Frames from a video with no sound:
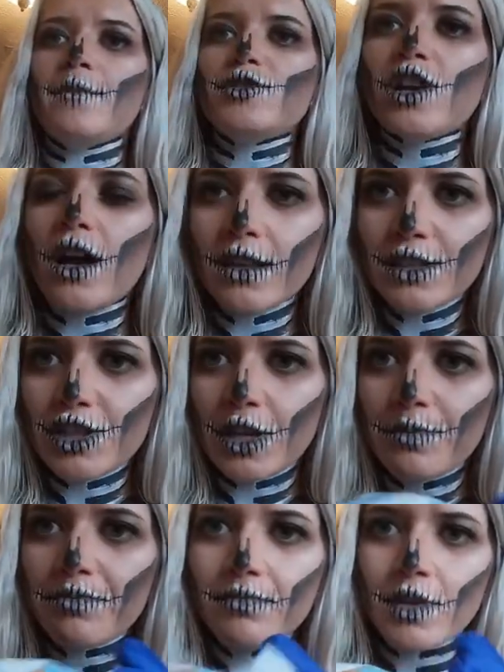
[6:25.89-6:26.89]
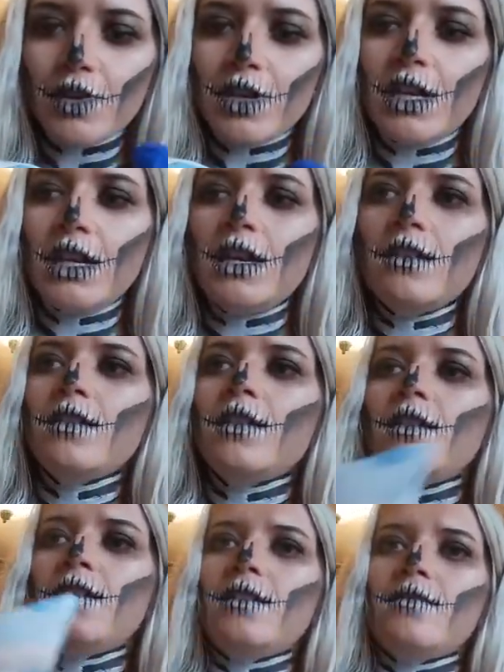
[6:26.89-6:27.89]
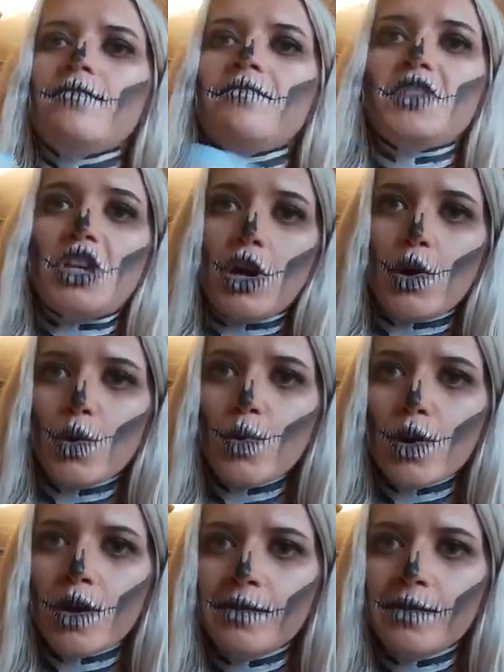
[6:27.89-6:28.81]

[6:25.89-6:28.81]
chocolate chip cookie dough.